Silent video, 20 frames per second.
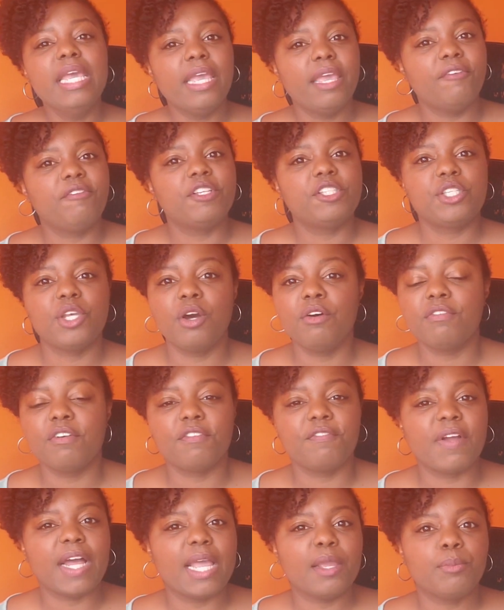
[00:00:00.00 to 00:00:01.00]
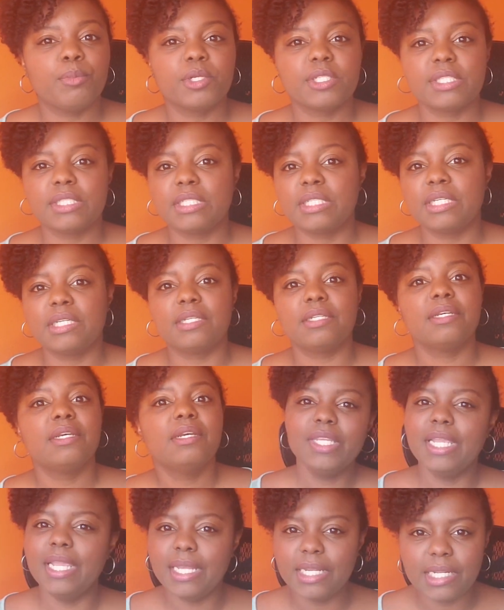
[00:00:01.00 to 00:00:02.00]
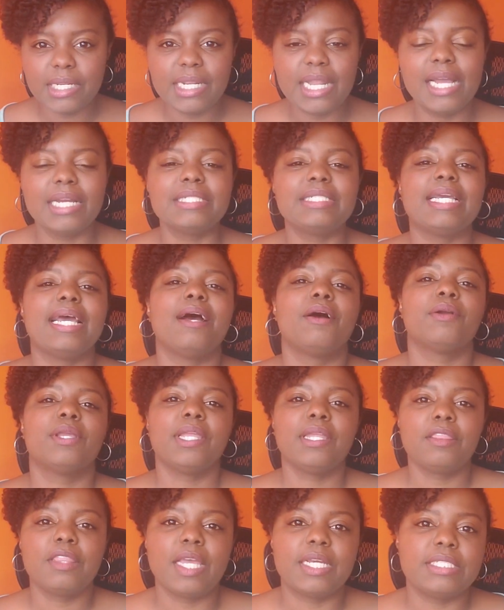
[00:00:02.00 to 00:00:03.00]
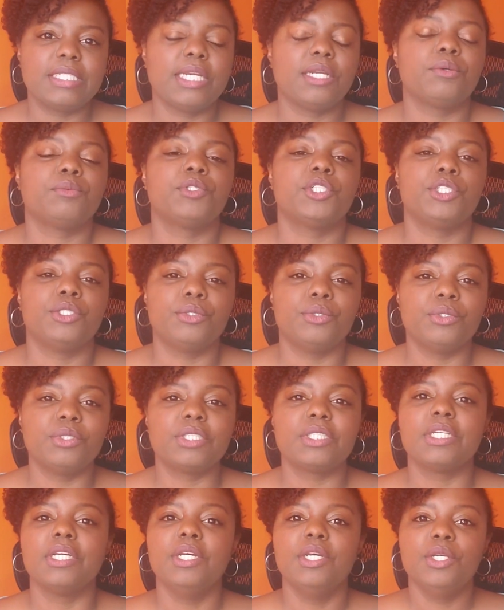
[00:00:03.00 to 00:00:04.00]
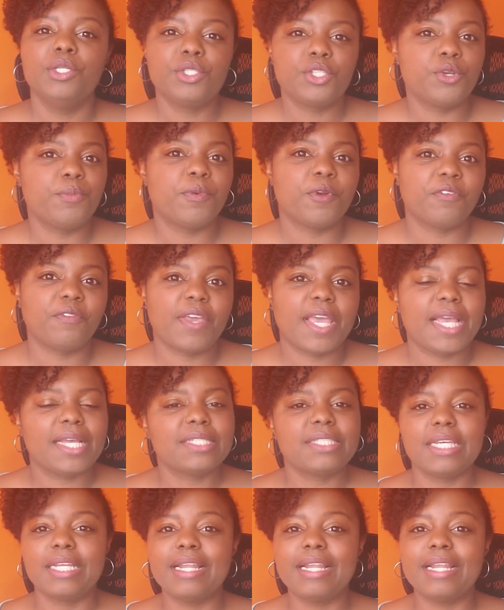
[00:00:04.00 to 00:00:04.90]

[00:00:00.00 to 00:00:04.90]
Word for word: If it's over five percent, get it knocked out, get that debt reduced super fast.